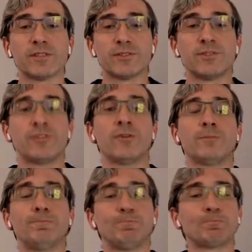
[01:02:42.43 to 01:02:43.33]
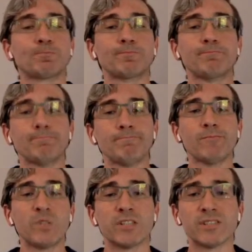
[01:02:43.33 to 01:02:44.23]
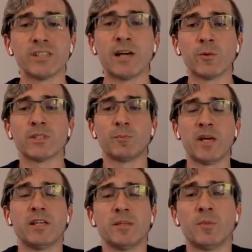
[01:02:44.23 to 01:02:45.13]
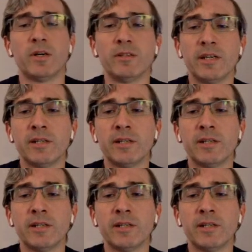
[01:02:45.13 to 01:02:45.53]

So you can see how it's a pain in the butt.